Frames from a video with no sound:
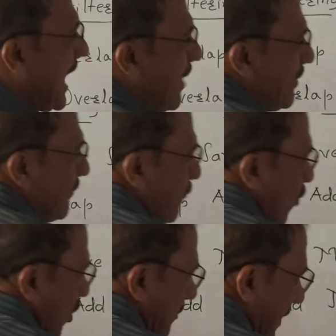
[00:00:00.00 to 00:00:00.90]
I will
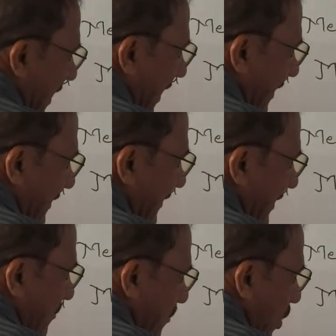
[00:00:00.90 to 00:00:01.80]
form
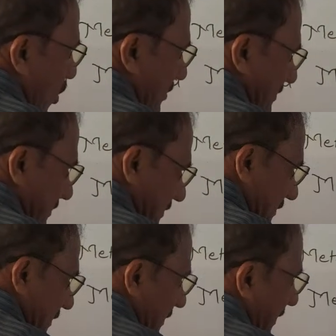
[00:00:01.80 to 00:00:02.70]
100 blocks.
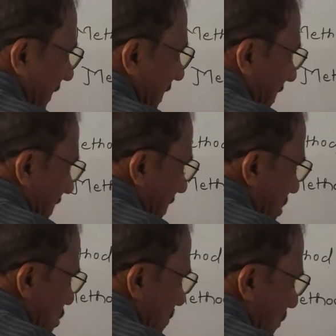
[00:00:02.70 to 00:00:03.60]

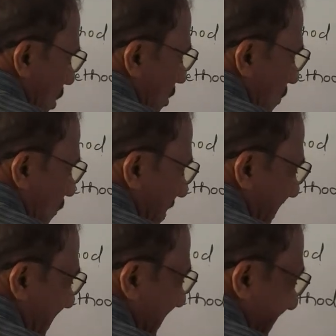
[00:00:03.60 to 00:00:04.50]
Each block
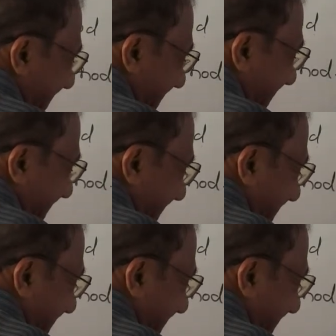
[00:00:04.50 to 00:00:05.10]
will contain